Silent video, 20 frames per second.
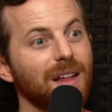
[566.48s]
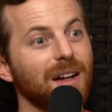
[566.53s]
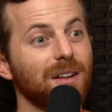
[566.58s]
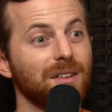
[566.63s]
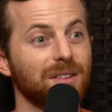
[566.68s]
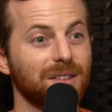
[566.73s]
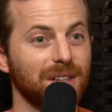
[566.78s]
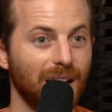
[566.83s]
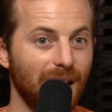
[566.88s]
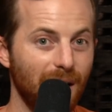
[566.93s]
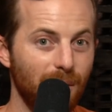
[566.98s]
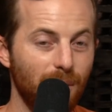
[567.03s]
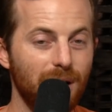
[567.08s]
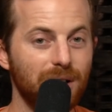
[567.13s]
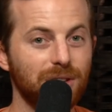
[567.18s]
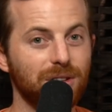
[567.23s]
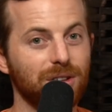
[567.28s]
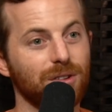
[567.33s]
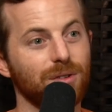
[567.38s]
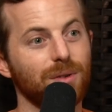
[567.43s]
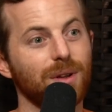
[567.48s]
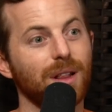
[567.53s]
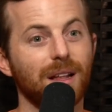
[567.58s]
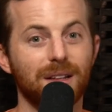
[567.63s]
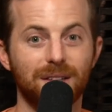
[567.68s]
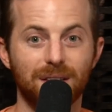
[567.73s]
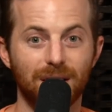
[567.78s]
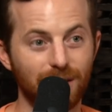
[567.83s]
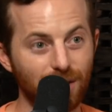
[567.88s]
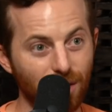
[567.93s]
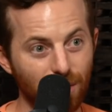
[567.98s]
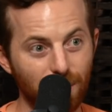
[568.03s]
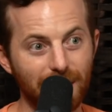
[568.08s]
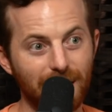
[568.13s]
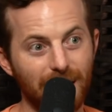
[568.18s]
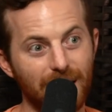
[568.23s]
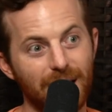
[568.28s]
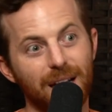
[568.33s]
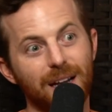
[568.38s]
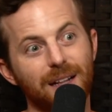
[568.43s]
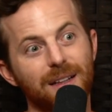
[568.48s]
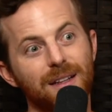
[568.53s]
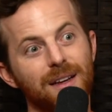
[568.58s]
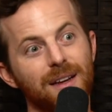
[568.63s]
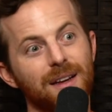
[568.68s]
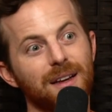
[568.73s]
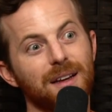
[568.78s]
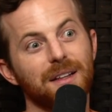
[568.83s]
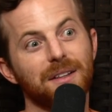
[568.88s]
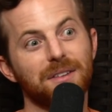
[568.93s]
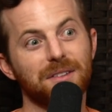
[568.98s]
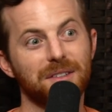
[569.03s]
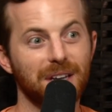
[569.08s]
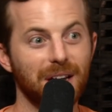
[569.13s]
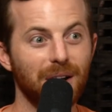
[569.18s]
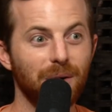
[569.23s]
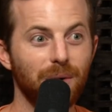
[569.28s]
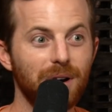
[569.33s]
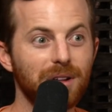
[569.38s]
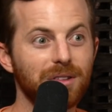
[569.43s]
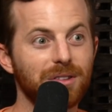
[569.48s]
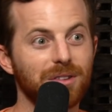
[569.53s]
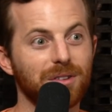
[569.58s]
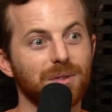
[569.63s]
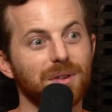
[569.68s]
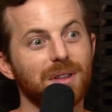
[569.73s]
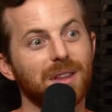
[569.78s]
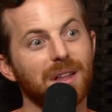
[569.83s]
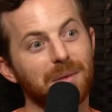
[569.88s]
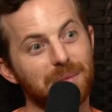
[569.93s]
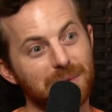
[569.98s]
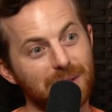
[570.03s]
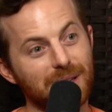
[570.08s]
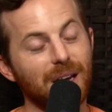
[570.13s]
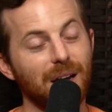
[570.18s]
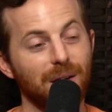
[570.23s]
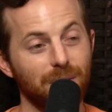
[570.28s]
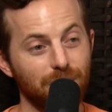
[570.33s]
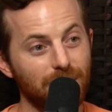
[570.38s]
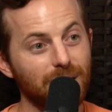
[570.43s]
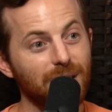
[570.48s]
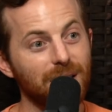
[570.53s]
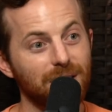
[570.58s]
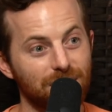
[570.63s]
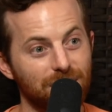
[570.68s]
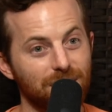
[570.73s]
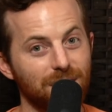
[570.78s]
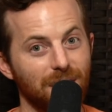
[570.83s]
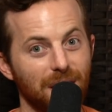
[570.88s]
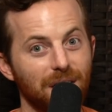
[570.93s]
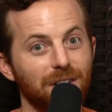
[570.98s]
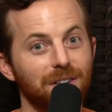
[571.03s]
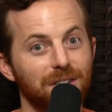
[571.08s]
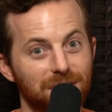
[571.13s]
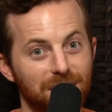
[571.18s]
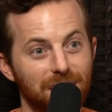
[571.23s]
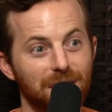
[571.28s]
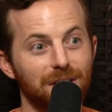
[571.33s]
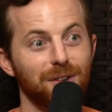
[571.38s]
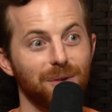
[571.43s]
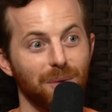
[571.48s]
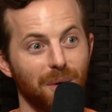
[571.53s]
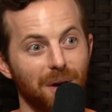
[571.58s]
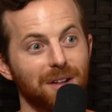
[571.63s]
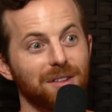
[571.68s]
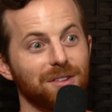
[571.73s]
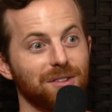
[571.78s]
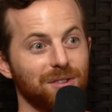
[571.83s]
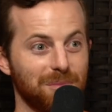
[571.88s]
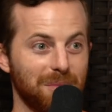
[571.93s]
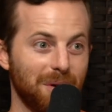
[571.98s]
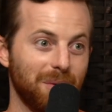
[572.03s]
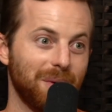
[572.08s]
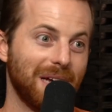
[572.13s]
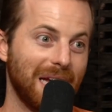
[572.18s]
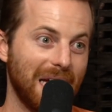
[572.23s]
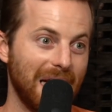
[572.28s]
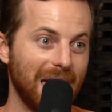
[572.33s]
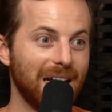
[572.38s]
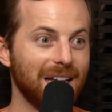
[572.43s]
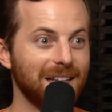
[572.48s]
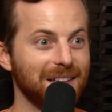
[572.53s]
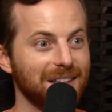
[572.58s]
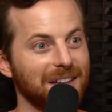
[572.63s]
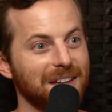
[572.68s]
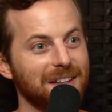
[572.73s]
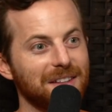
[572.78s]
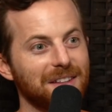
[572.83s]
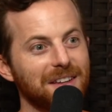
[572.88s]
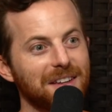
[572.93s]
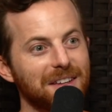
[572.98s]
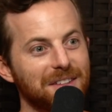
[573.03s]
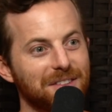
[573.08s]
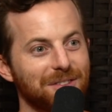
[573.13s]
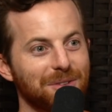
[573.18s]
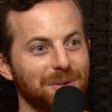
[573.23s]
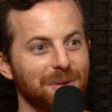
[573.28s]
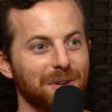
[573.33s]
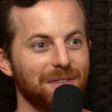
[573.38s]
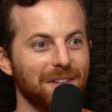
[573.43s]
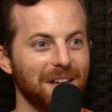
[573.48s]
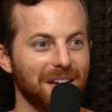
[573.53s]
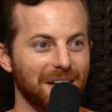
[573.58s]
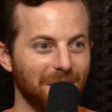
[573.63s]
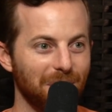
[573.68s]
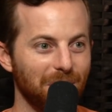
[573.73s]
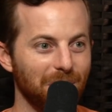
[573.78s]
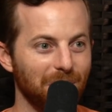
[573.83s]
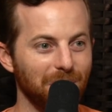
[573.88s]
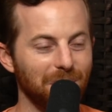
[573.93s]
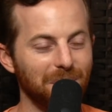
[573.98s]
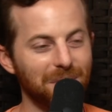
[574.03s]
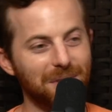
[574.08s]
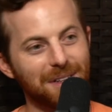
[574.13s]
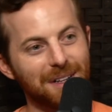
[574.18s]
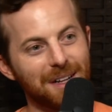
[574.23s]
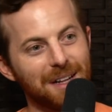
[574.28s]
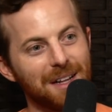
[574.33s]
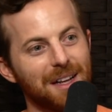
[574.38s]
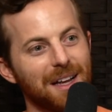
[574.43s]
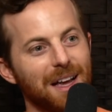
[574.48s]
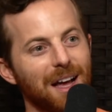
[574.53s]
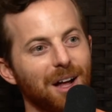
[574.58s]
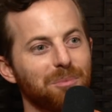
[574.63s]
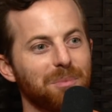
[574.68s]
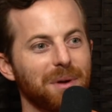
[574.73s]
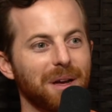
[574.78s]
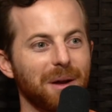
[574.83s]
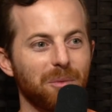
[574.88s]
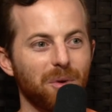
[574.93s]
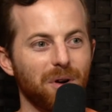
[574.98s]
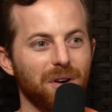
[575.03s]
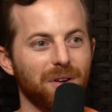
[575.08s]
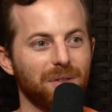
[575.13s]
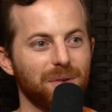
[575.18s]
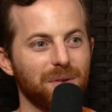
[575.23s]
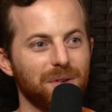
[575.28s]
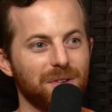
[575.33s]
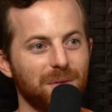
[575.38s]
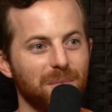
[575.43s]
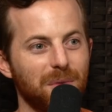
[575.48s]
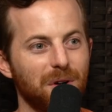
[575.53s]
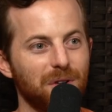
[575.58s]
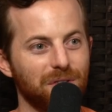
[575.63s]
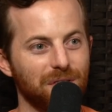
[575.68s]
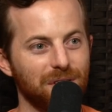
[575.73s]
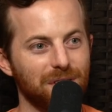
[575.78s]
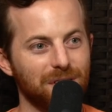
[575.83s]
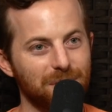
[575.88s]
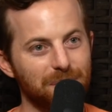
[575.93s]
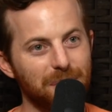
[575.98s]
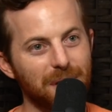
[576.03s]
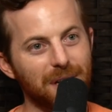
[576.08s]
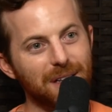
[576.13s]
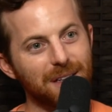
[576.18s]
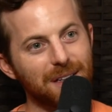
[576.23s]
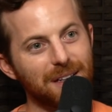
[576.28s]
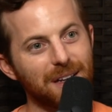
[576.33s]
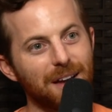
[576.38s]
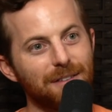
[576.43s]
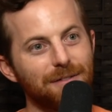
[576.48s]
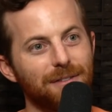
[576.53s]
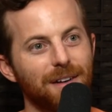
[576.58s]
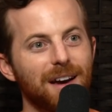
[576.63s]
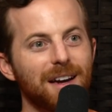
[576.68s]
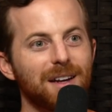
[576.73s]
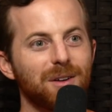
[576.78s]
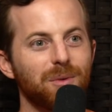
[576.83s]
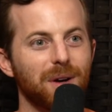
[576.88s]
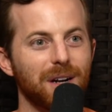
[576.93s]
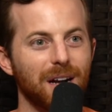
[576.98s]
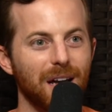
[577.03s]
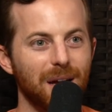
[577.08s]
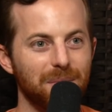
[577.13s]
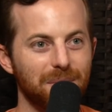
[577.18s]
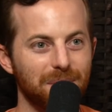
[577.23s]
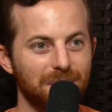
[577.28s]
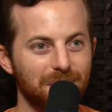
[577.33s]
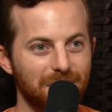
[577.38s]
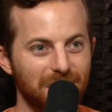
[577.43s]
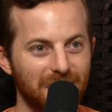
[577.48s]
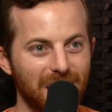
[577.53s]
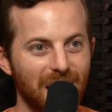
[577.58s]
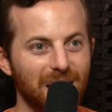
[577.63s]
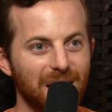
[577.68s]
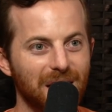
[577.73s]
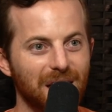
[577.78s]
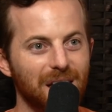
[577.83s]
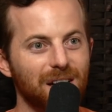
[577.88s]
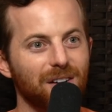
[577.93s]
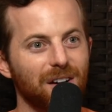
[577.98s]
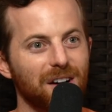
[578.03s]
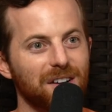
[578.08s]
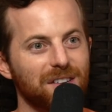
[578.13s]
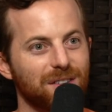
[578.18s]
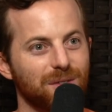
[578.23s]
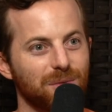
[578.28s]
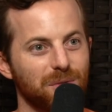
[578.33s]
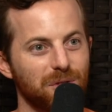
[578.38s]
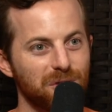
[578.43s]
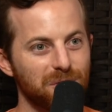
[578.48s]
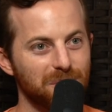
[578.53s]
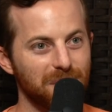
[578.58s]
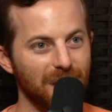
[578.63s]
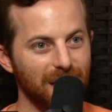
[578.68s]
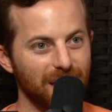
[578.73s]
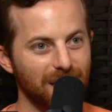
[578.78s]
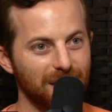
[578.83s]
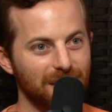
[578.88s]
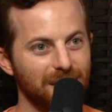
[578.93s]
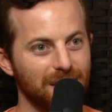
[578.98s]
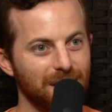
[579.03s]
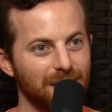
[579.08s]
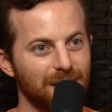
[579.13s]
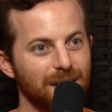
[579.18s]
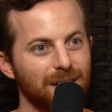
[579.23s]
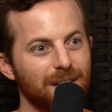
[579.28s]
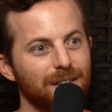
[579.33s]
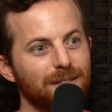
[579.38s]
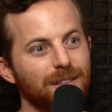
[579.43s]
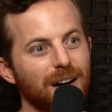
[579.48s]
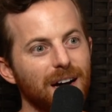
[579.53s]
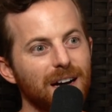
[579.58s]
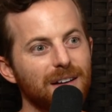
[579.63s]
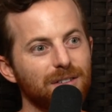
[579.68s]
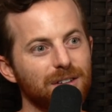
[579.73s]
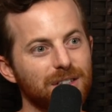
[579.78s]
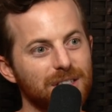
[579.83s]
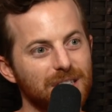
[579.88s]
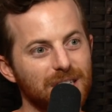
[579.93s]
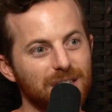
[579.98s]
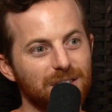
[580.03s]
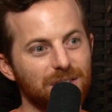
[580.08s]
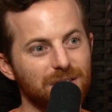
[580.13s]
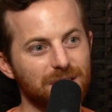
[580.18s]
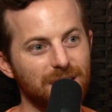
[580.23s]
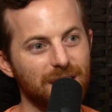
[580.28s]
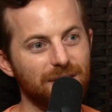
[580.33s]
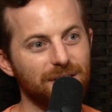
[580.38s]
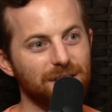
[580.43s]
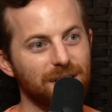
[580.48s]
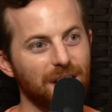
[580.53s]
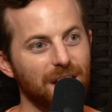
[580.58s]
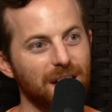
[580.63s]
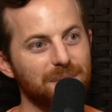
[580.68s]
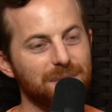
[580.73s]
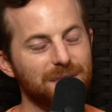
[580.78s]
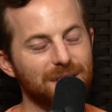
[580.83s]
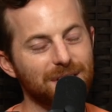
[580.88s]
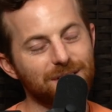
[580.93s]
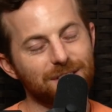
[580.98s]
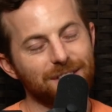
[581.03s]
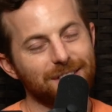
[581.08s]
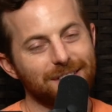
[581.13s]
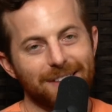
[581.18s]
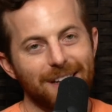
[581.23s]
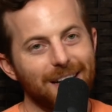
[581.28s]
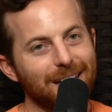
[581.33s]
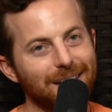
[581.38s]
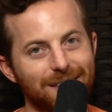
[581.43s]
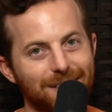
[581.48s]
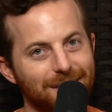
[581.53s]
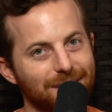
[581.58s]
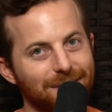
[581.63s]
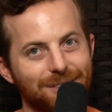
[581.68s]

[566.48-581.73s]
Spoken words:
And then he'll say, I want to. And I say, no, we can't. And he'll say, I want to. And I'm say, I understand you want to, but we can't. And it's sort of like a whole helping him work through his emotions. But I find when I'm yelling across the room 5 or 6 or 7 times, it's just not